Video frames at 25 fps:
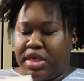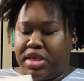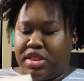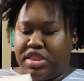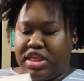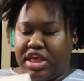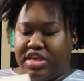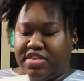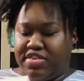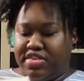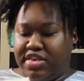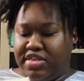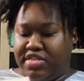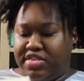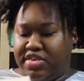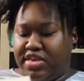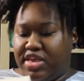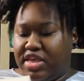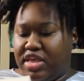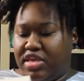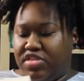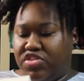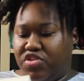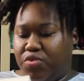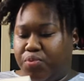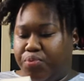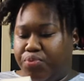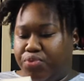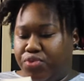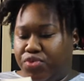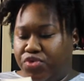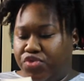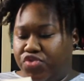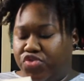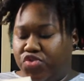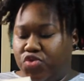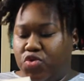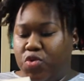Their city is
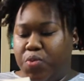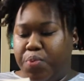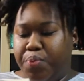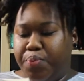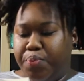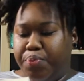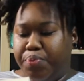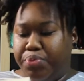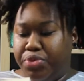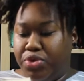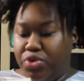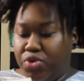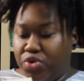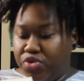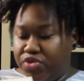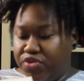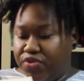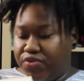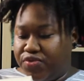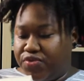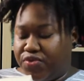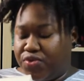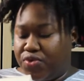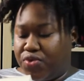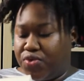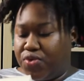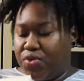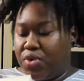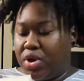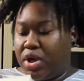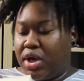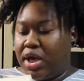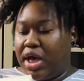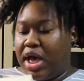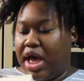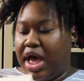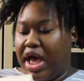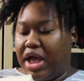brutal, beautiful
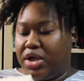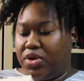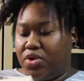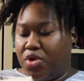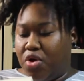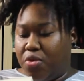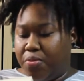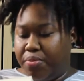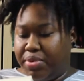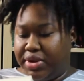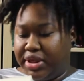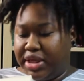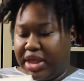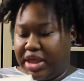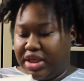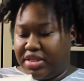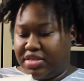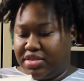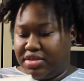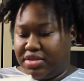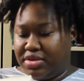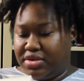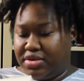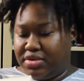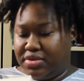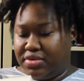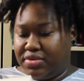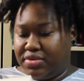and complicated.